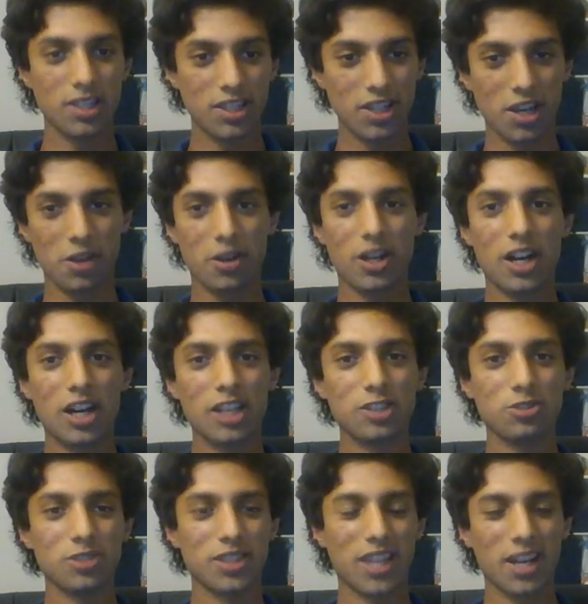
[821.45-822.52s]

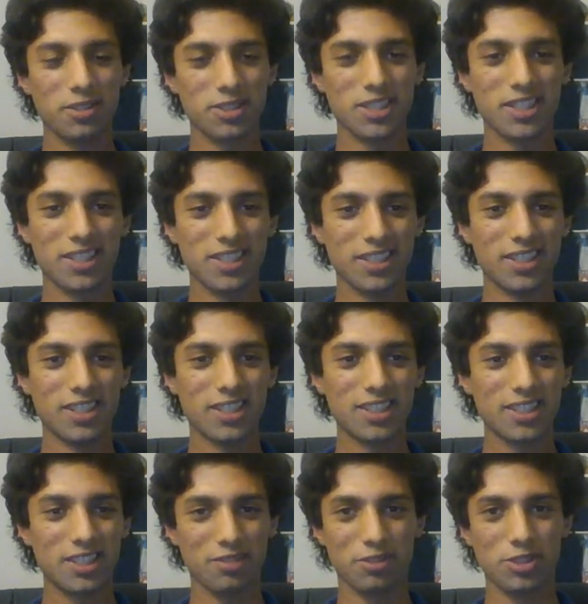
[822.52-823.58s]
100,000
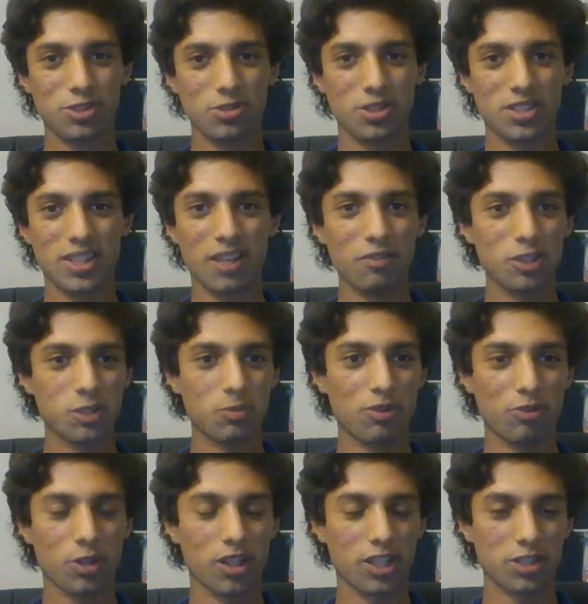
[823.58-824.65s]
different source levels
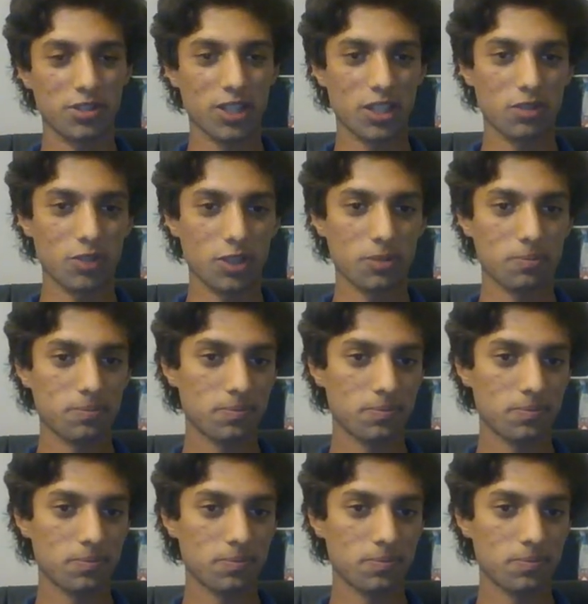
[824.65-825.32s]
before it can transfer.